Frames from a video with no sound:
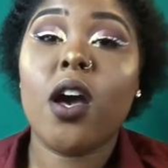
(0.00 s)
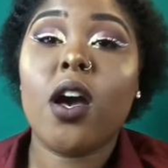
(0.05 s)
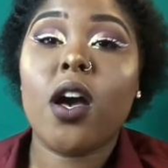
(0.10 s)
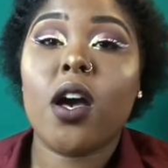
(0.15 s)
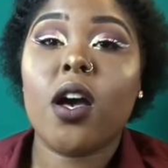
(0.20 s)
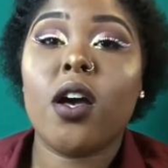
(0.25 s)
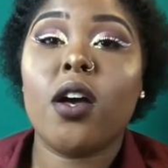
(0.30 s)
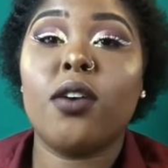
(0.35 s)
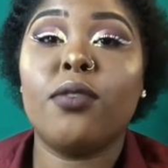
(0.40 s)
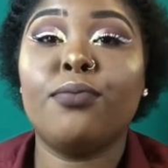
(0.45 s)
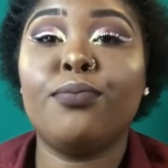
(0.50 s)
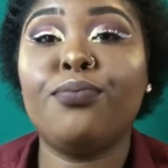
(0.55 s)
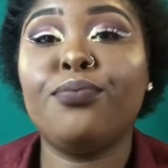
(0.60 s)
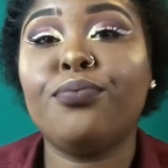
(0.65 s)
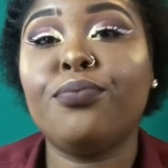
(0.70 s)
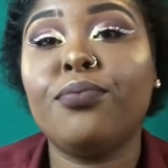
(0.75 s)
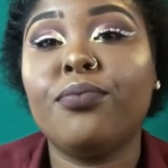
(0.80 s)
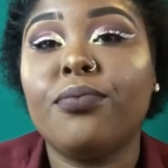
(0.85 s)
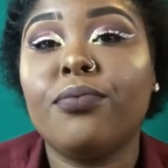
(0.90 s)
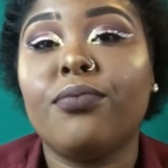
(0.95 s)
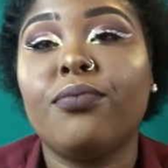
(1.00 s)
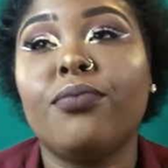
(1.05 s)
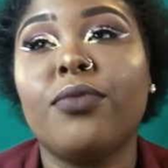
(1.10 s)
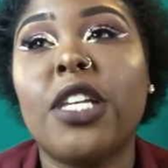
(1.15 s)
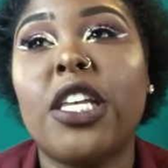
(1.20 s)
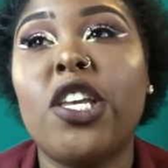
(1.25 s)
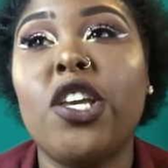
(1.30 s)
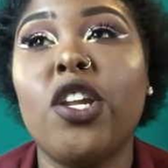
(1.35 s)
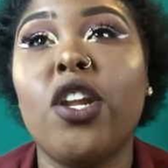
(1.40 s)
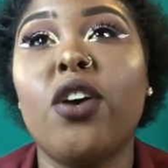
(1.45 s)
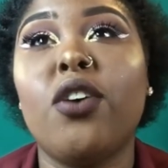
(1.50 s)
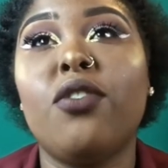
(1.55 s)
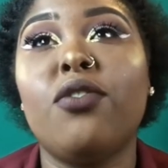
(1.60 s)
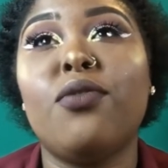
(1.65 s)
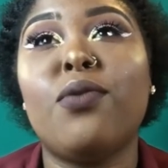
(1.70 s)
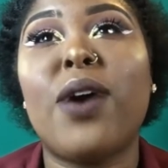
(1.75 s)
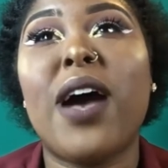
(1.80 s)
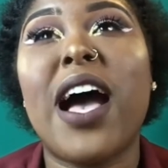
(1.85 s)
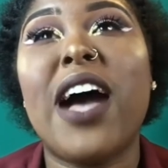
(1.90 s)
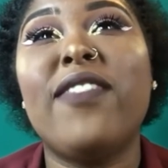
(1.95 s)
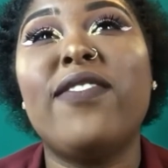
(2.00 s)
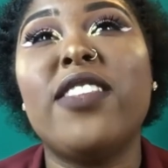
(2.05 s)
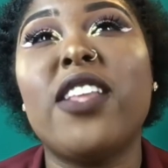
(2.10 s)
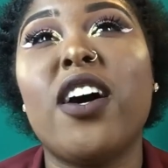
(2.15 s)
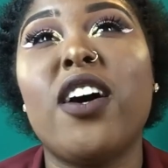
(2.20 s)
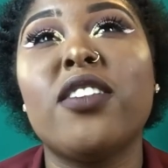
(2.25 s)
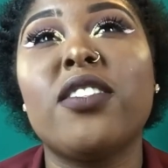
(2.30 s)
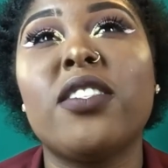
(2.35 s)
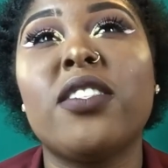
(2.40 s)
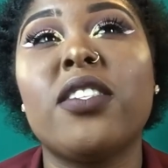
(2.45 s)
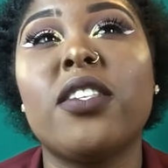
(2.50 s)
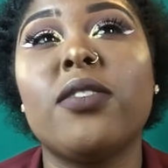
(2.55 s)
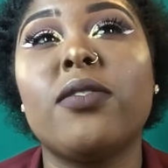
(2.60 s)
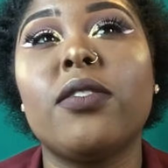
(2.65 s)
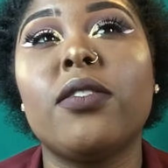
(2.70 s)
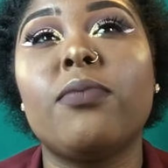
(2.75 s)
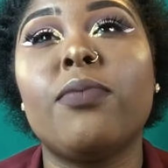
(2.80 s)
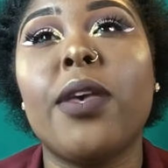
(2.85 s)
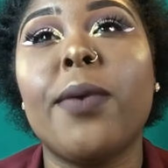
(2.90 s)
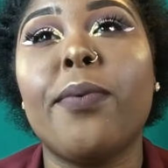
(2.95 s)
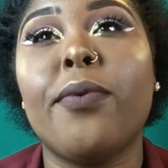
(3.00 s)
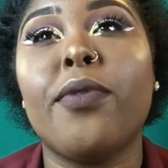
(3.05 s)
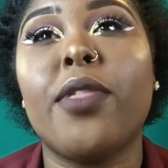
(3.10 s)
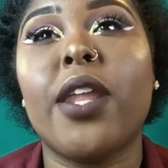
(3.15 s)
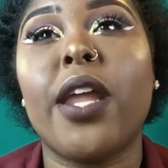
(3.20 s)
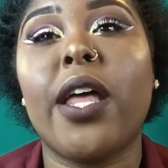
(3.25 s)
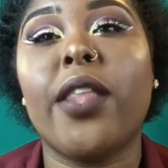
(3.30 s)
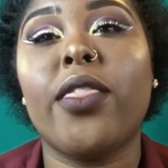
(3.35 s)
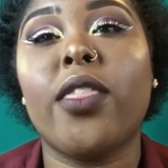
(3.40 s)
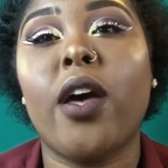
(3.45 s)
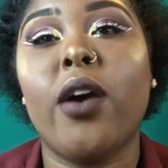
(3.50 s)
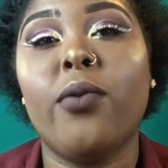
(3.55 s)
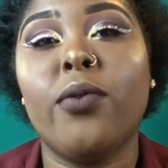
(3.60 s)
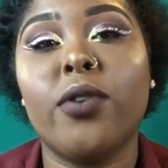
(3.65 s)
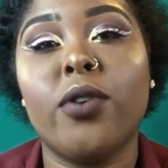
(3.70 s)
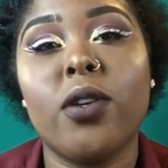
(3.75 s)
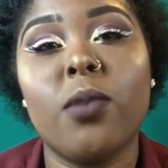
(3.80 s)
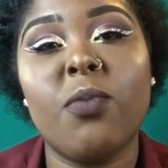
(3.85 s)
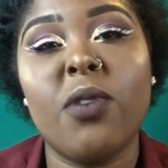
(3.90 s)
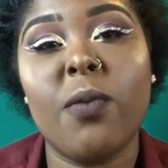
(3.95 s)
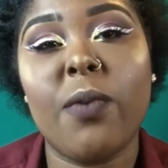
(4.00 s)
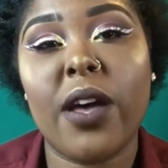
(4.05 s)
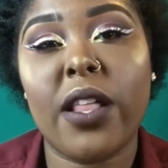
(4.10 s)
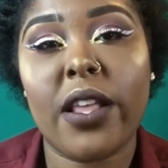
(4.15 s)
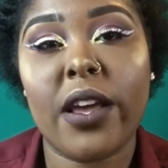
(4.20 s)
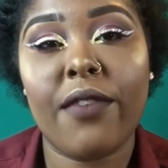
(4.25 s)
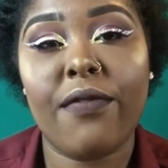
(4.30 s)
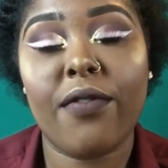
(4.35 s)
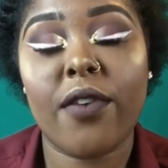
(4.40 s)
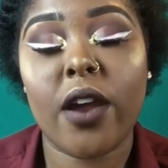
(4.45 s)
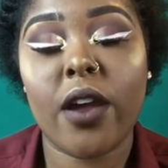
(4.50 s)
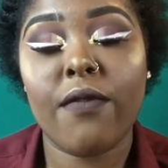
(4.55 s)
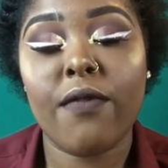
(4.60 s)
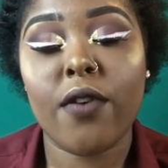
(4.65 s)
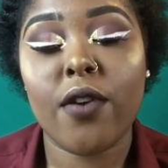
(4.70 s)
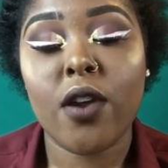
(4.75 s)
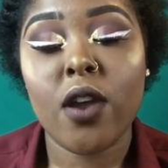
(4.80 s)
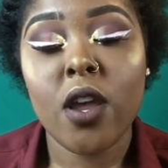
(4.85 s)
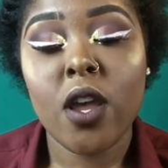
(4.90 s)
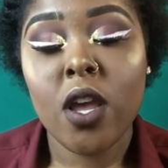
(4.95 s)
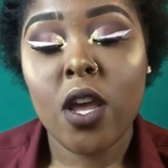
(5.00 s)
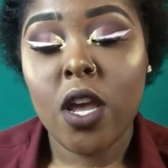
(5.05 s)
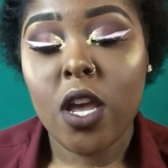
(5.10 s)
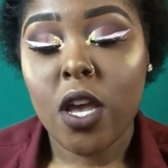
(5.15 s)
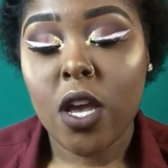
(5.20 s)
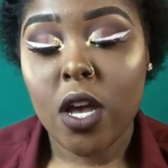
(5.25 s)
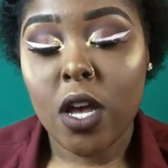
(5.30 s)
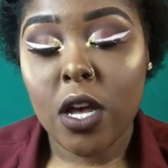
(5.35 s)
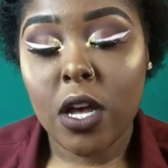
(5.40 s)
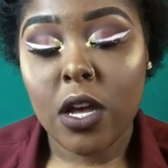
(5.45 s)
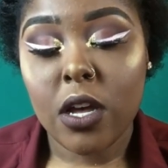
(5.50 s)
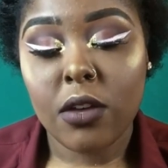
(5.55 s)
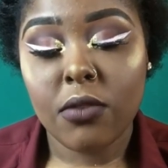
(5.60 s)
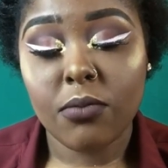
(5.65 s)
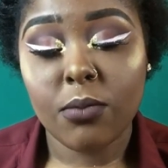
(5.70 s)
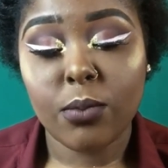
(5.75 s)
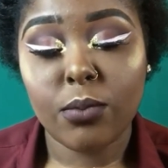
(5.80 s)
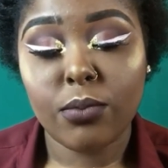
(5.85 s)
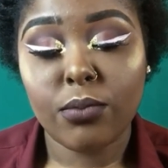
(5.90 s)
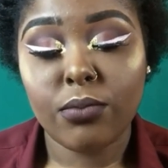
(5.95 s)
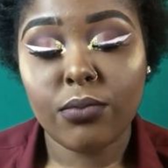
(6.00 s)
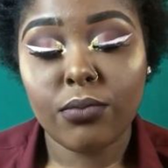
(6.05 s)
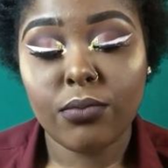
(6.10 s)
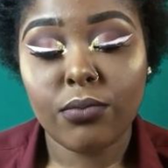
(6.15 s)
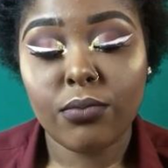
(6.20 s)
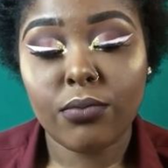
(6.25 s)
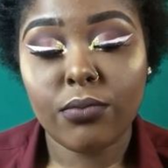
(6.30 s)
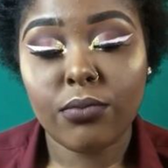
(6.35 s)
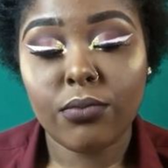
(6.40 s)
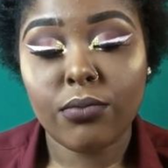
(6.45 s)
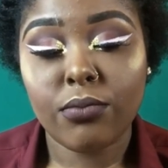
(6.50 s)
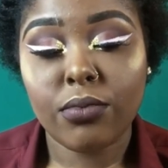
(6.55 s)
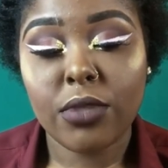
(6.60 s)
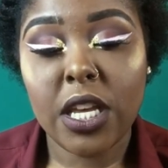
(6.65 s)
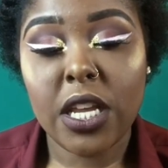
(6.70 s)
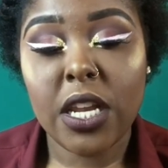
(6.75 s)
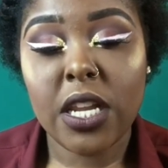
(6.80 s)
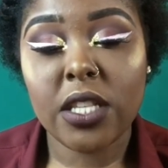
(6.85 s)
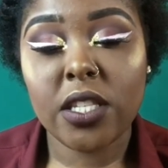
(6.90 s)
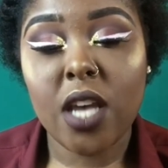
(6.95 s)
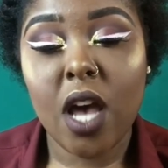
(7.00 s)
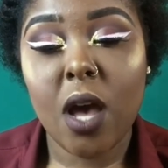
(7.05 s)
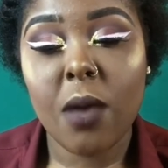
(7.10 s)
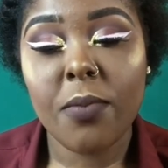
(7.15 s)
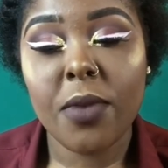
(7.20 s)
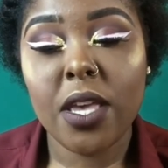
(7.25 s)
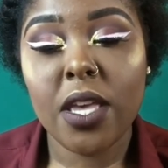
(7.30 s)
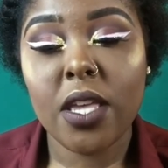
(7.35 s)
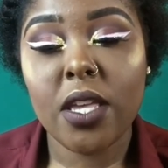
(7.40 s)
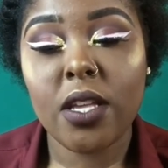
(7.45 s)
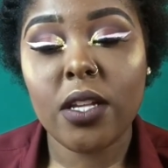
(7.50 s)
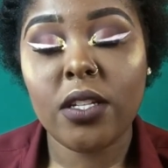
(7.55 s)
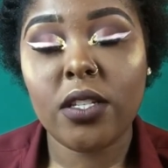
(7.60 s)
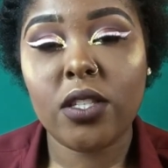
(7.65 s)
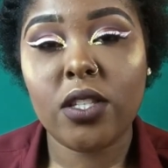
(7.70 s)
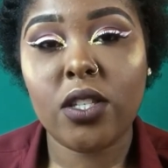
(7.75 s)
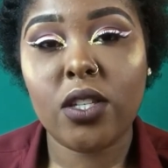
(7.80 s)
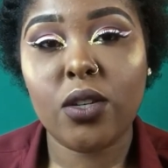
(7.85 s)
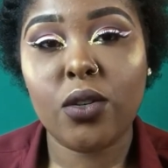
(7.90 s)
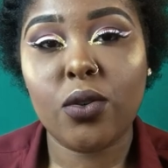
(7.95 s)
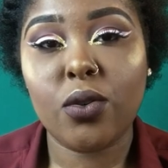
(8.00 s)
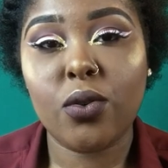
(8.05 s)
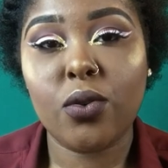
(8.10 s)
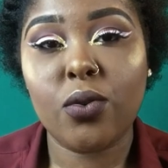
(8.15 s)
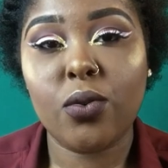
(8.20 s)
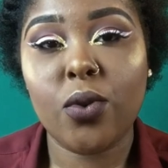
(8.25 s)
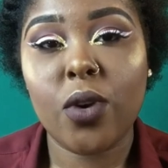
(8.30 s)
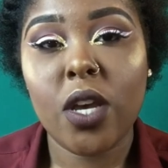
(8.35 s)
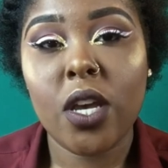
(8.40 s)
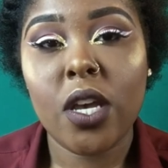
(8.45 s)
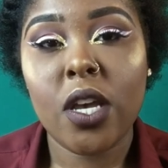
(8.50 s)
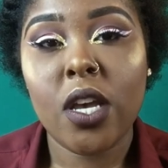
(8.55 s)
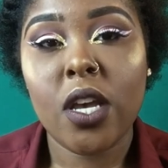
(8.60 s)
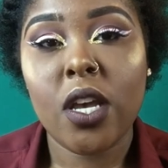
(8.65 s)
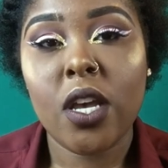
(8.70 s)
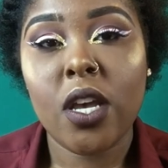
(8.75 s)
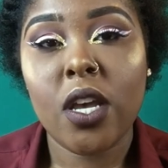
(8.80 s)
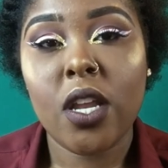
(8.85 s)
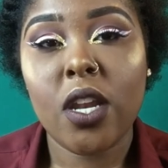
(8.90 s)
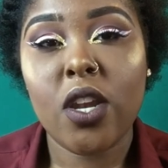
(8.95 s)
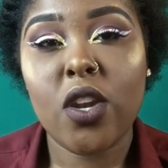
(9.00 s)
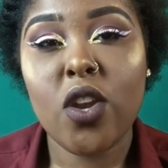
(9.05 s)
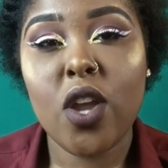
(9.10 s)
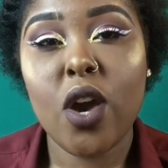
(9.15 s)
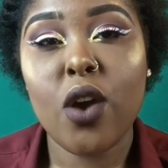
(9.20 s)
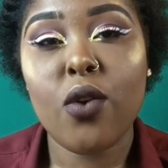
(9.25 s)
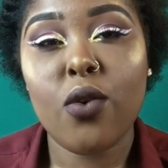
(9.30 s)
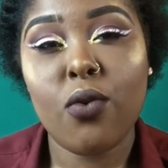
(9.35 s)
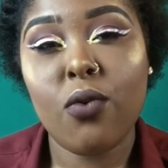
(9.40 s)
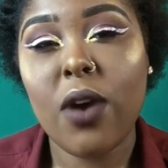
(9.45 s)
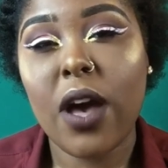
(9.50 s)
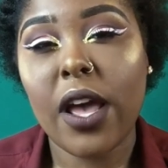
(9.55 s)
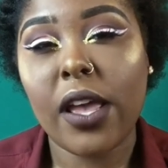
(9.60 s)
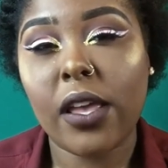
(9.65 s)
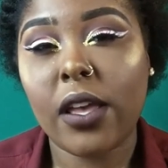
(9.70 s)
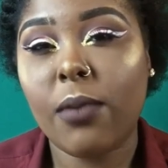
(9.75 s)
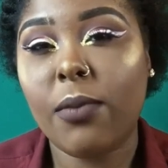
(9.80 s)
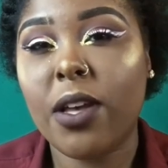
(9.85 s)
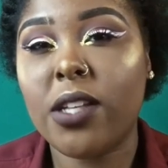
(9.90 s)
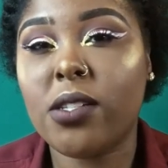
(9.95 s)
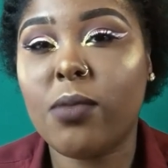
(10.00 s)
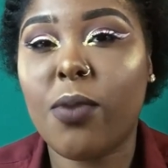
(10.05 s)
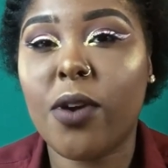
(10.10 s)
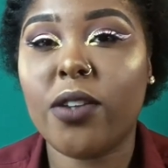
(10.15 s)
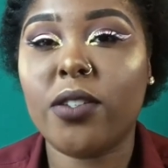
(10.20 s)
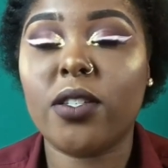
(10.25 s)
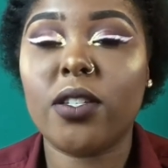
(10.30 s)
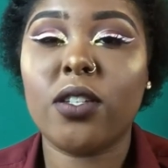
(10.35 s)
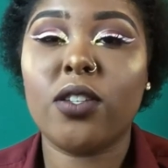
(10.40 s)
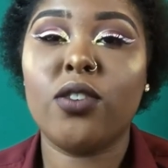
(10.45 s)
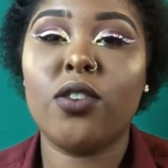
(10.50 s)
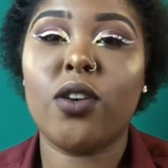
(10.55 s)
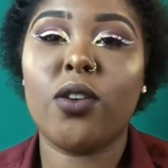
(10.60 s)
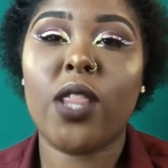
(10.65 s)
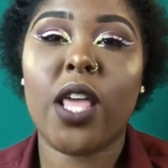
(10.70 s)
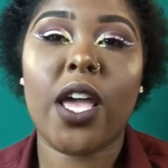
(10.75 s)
You know, I've lost people that I thought were going to be in my life forever, and it taught me to know who I am as a person, you know.